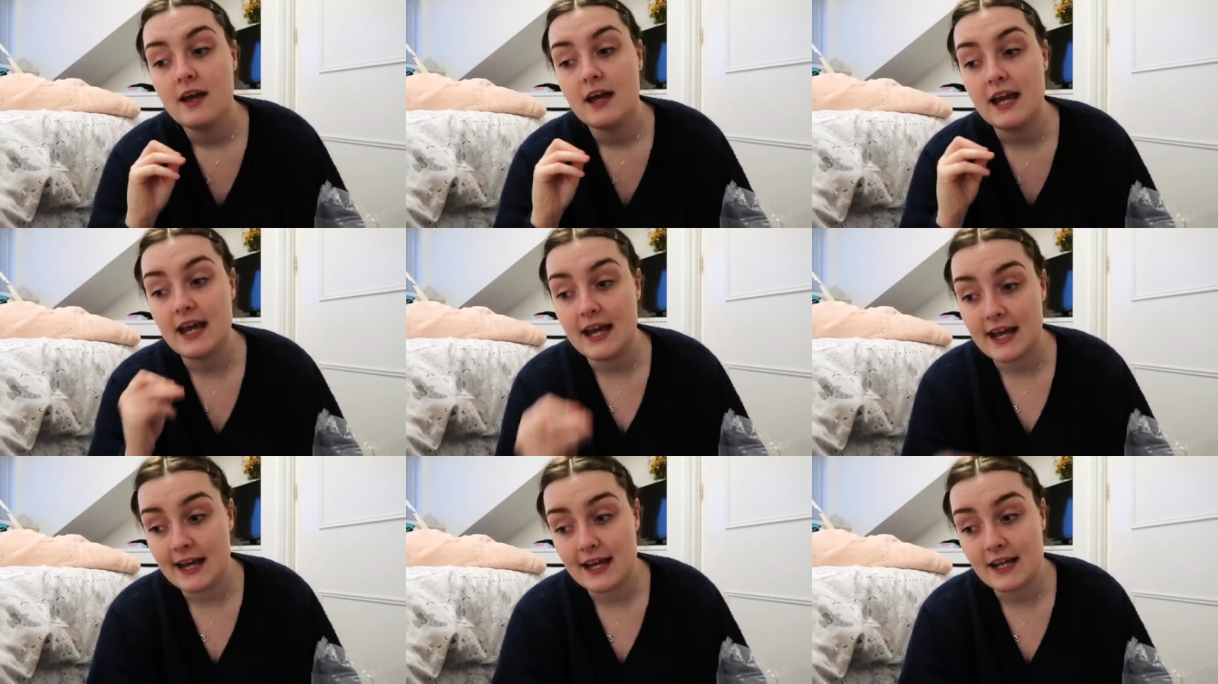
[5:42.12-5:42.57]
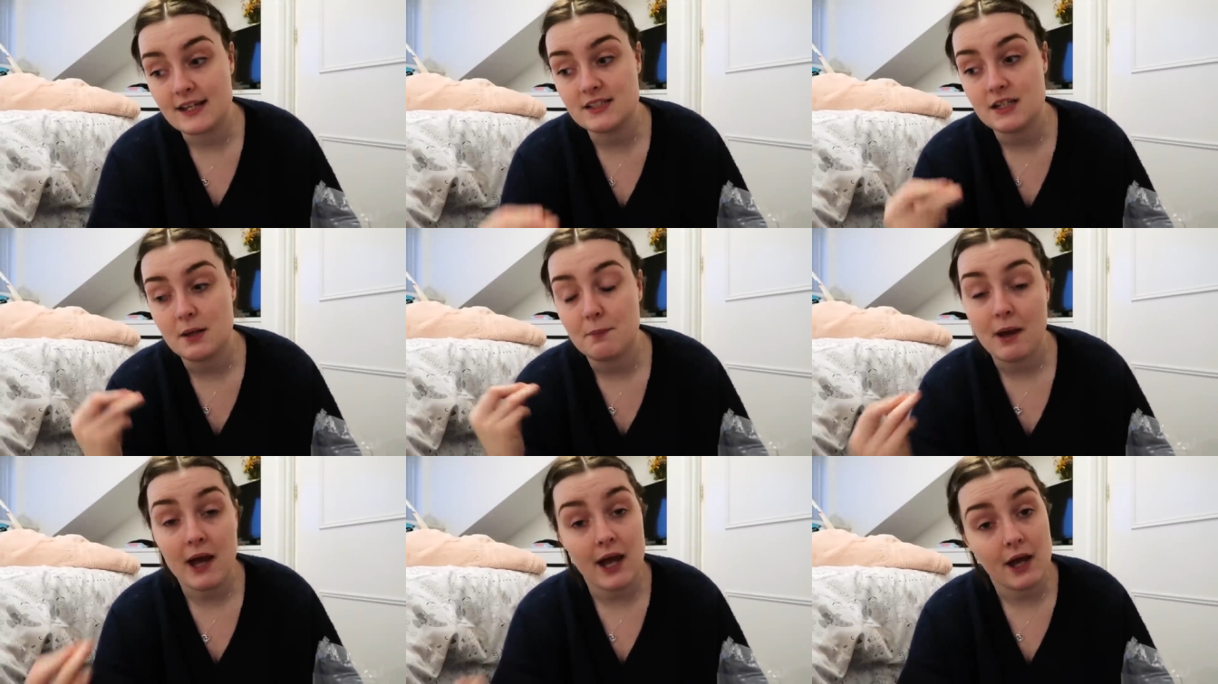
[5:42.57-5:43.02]
It is
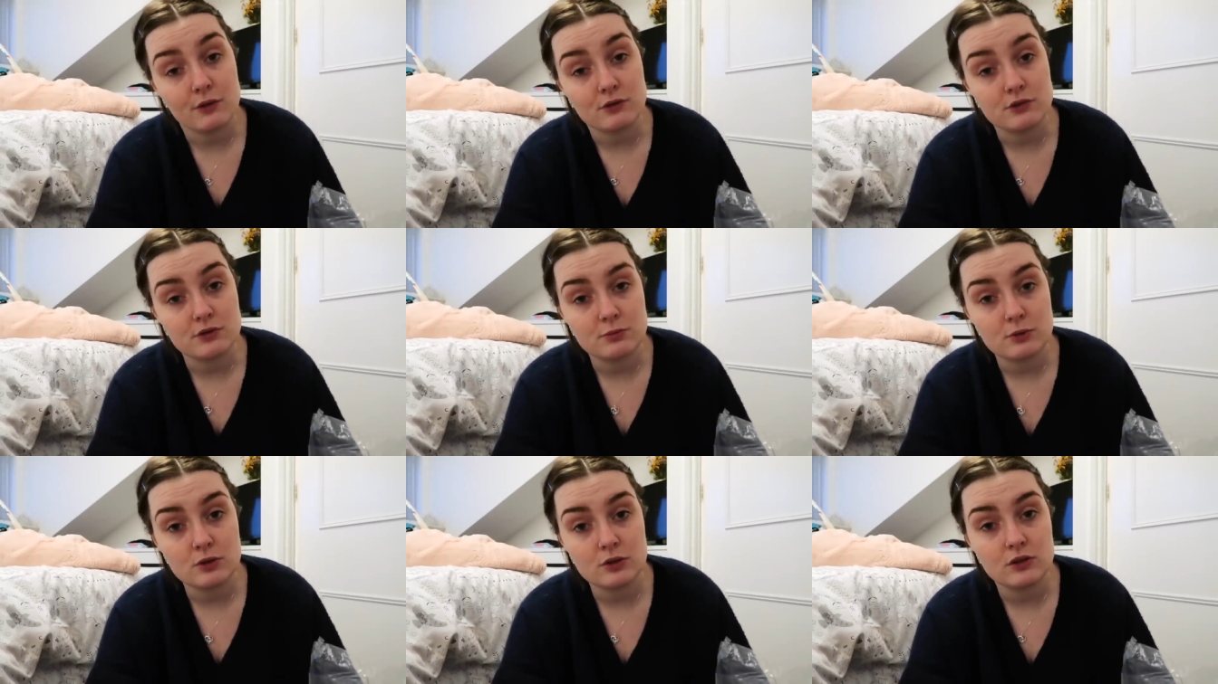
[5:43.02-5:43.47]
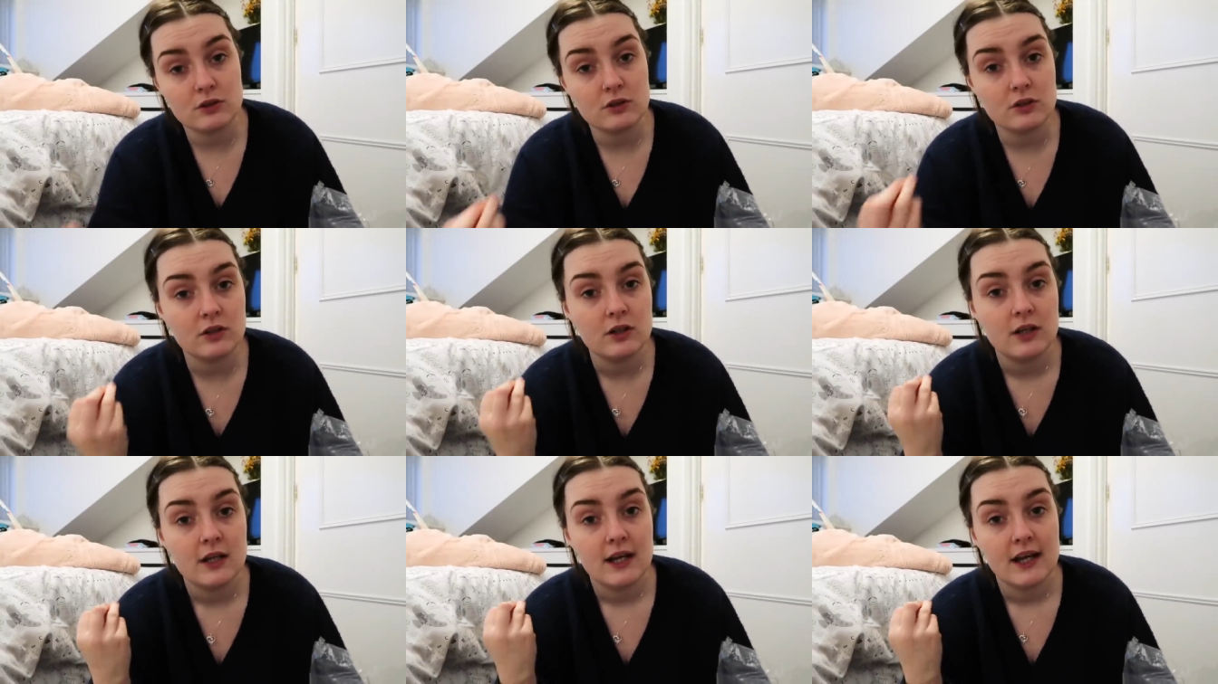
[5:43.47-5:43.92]
a pound
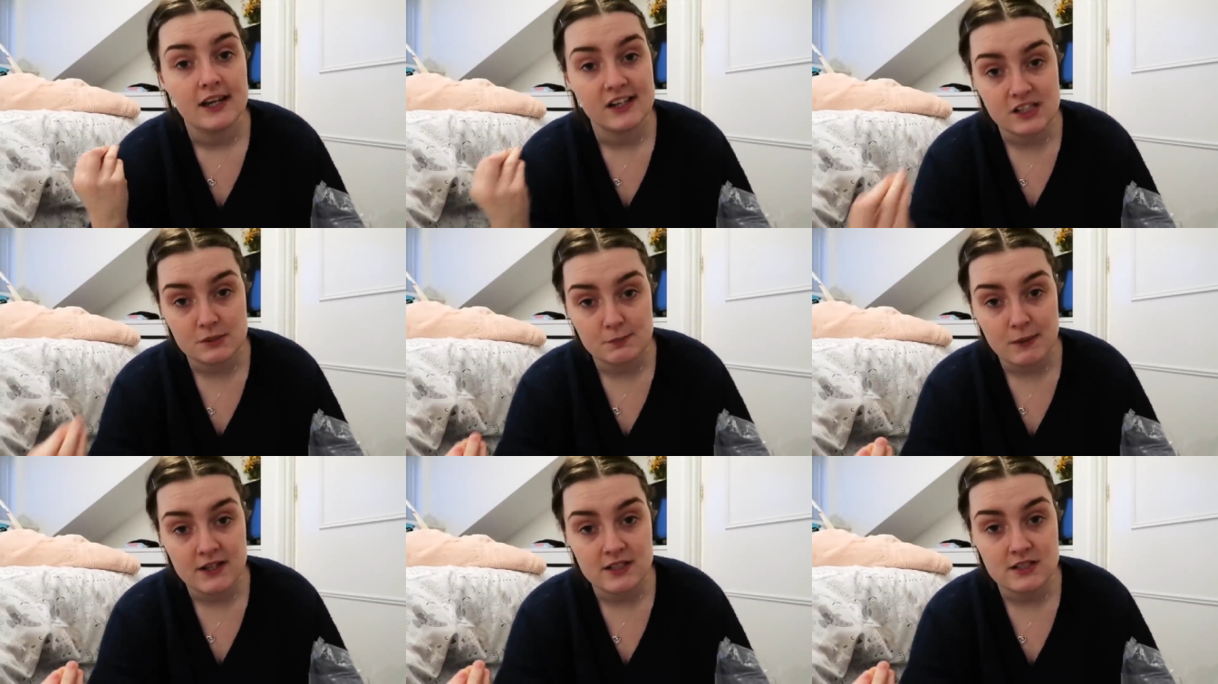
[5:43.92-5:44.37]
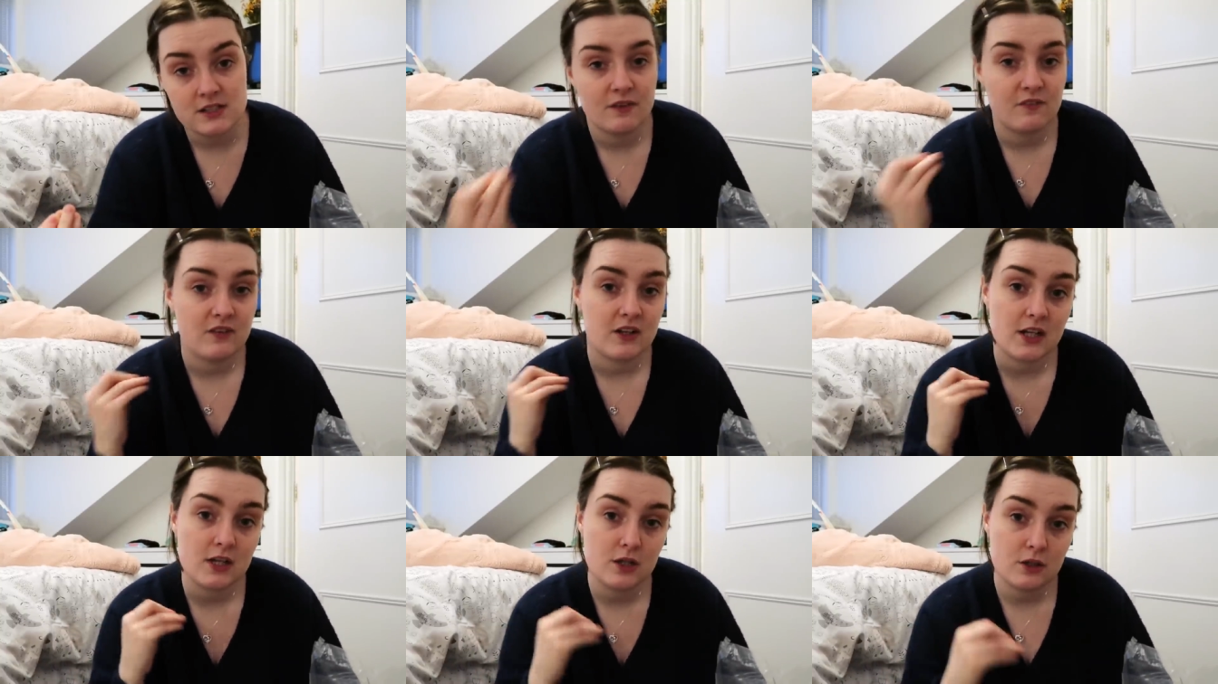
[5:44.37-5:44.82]
more expensive
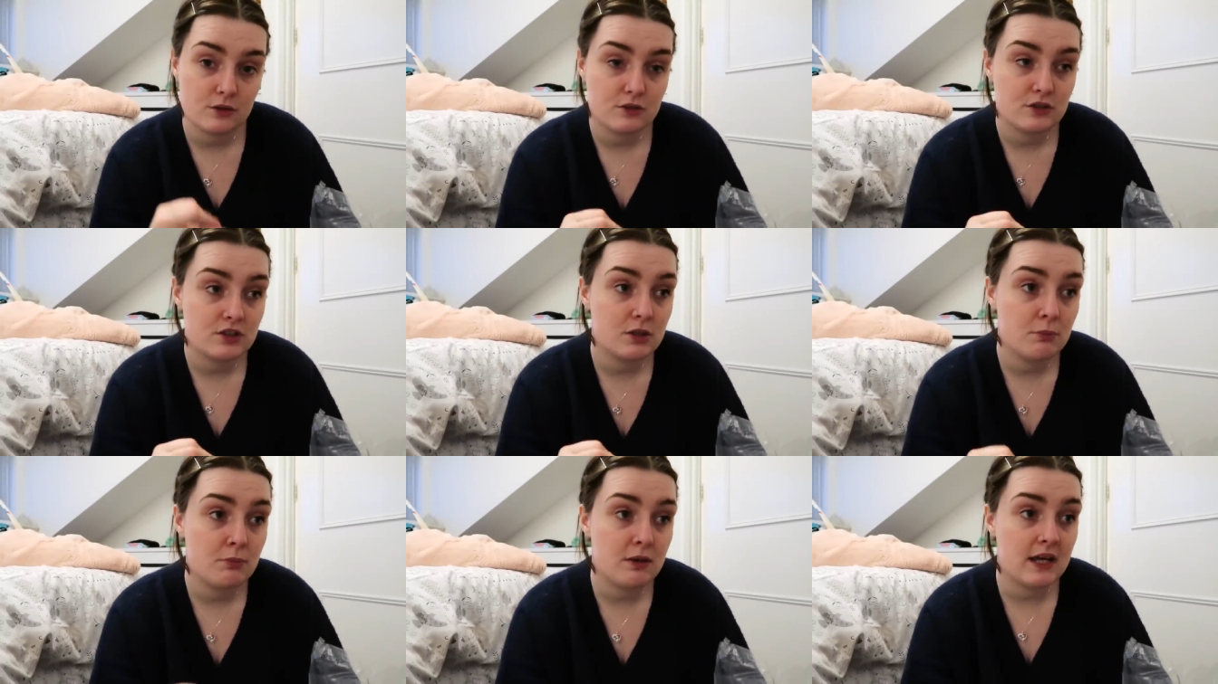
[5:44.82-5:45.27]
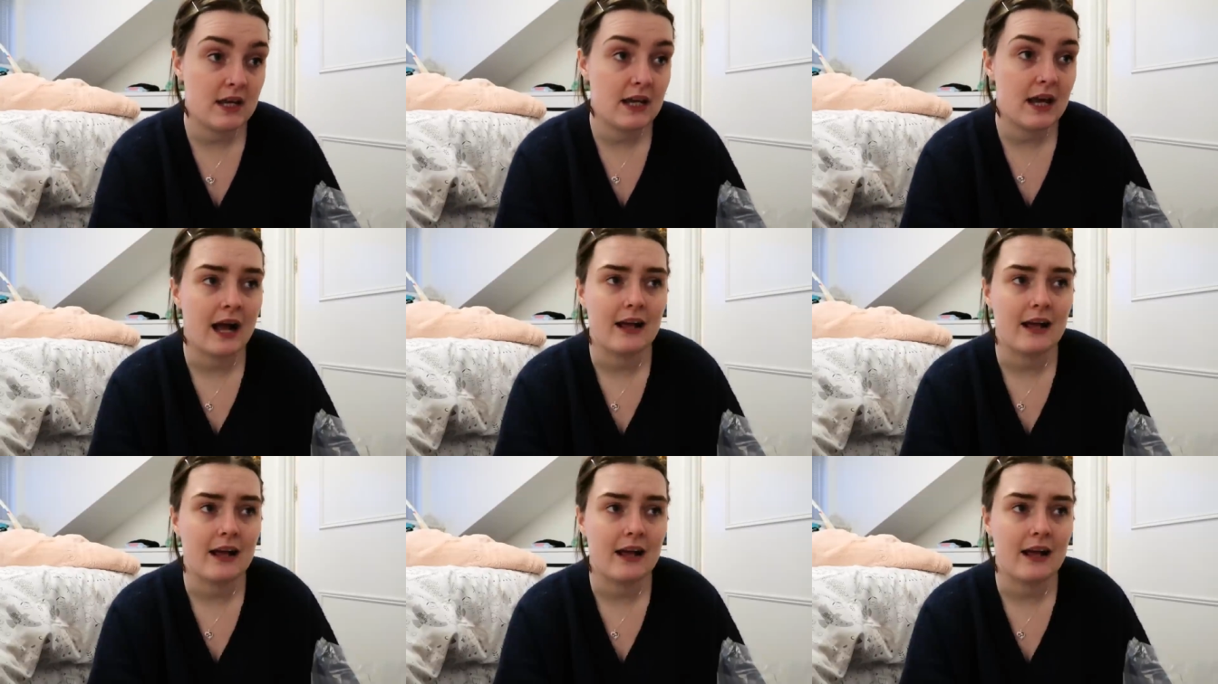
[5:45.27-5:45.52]
than it used to be.